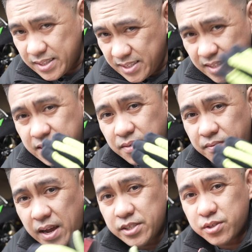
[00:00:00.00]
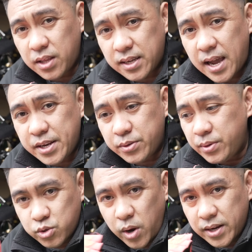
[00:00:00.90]
tinted visor like I do.
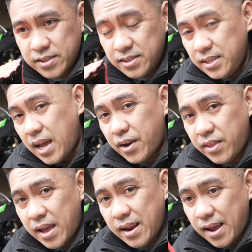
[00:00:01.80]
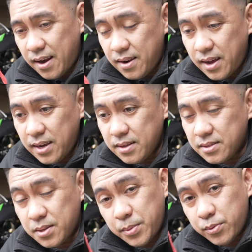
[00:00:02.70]
Trying to see out of that at night,
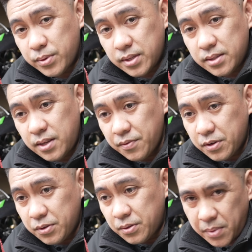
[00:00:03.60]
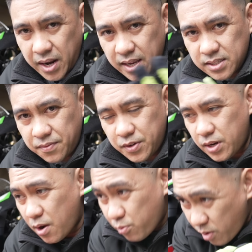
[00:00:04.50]
it's gonna be really difficult, but I guess if you're
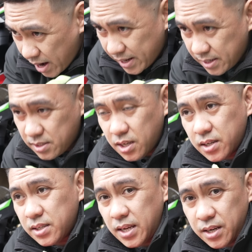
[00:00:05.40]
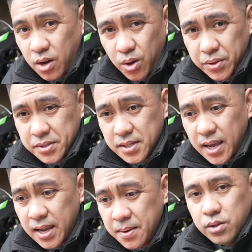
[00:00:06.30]
not riding tucked in all the
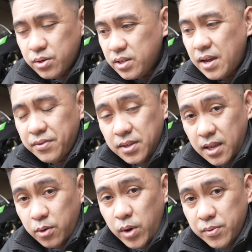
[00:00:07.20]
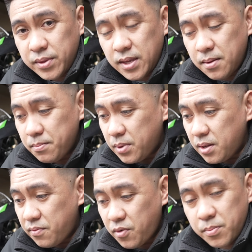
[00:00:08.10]
time, you could definitely get away with it,
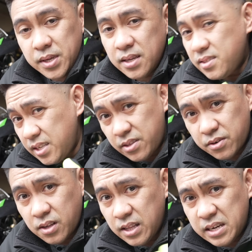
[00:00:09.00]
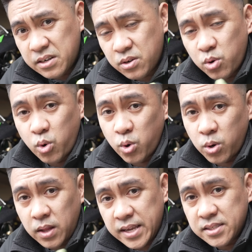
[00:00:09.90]
but for me it's either clear
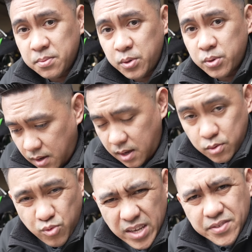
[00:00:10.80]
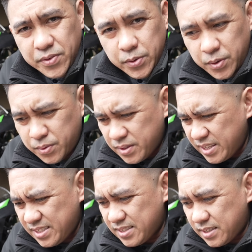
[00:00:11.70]
or light smoke. Race fuel,
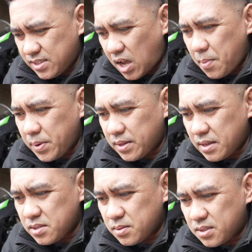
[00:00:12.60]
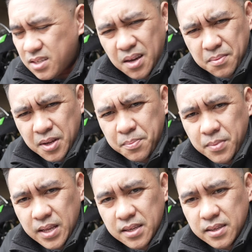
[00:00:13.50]
this is a topic that's coming up
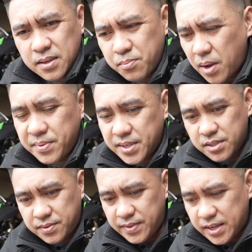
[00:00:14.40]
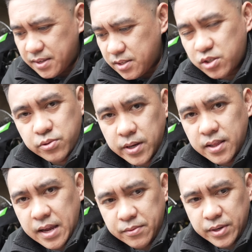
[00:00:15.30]
lately, probably because of like the straight
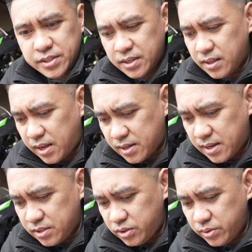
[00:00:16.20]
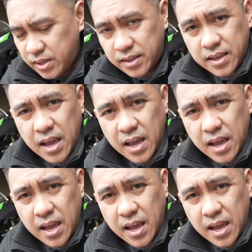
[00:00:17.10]
line racing. A lot of guys use like the